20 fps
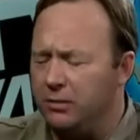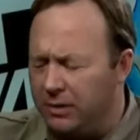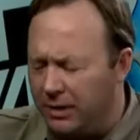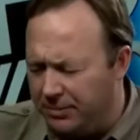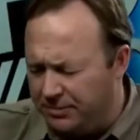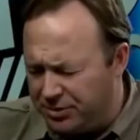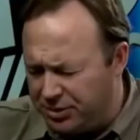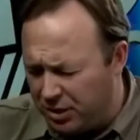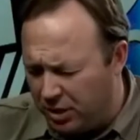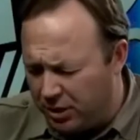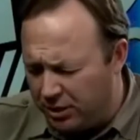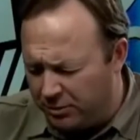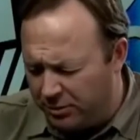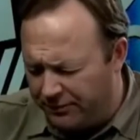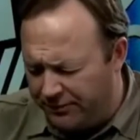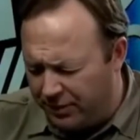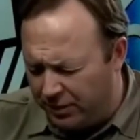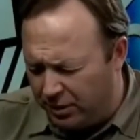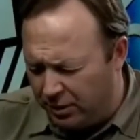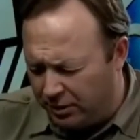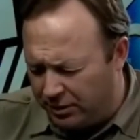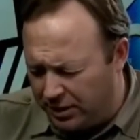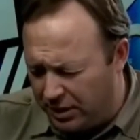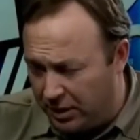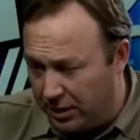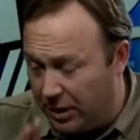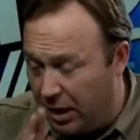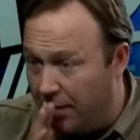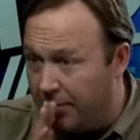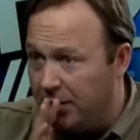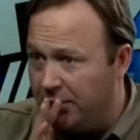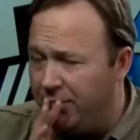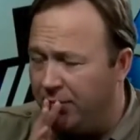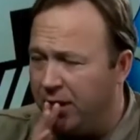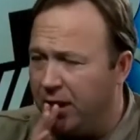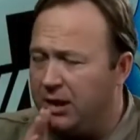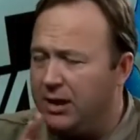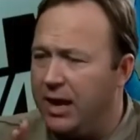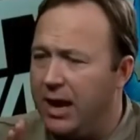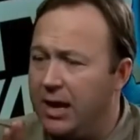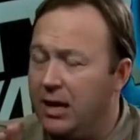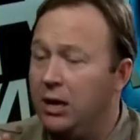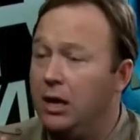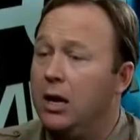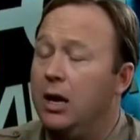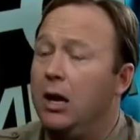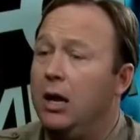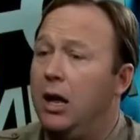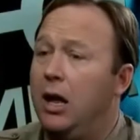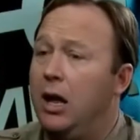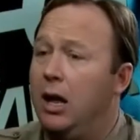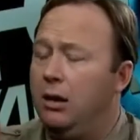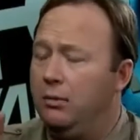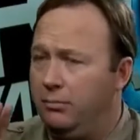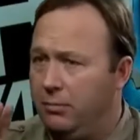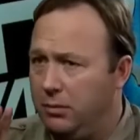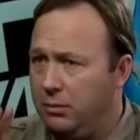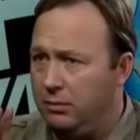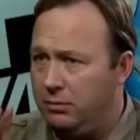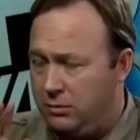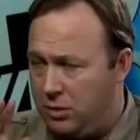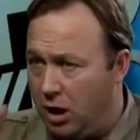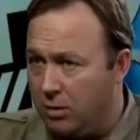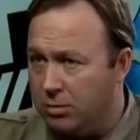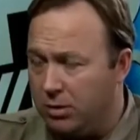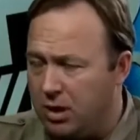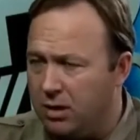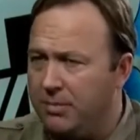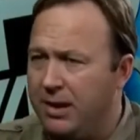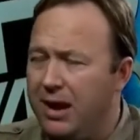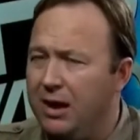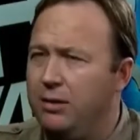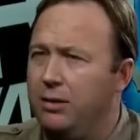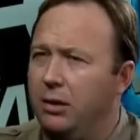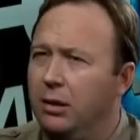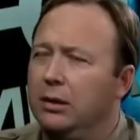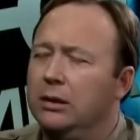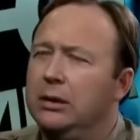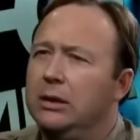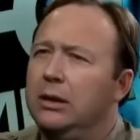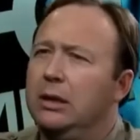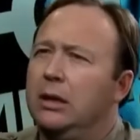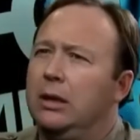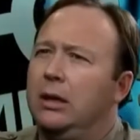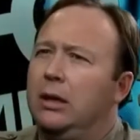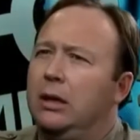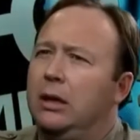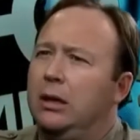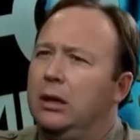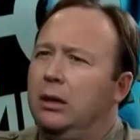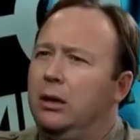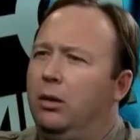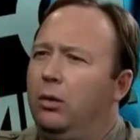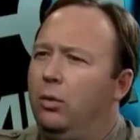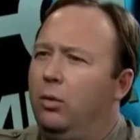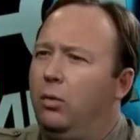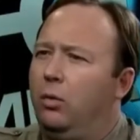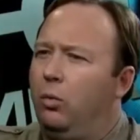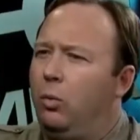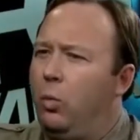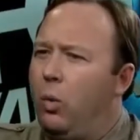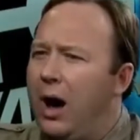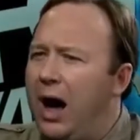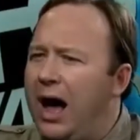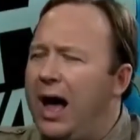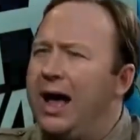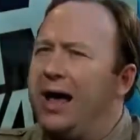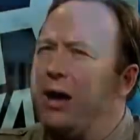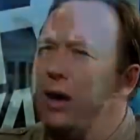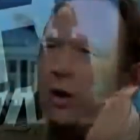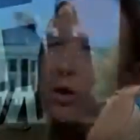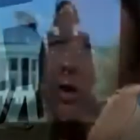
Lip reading: I'm sorry to reveal your identity. I mean, forget that. Cobra Commander, why are